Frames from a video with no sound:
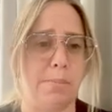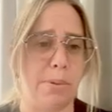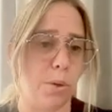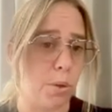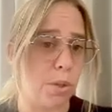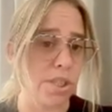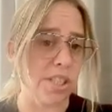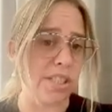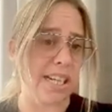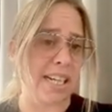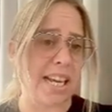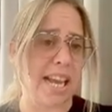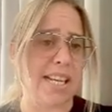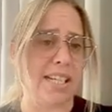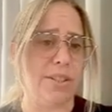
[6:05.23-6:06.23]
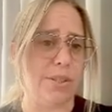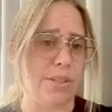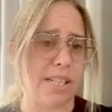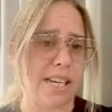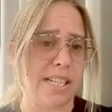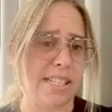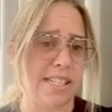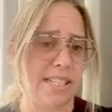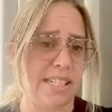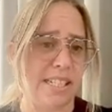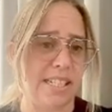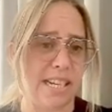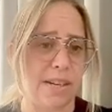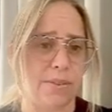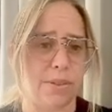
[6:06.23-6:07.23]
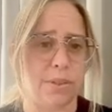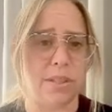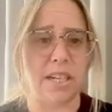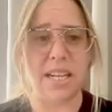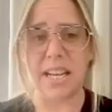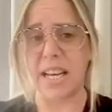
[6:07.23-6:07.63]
but also tech use cases in general,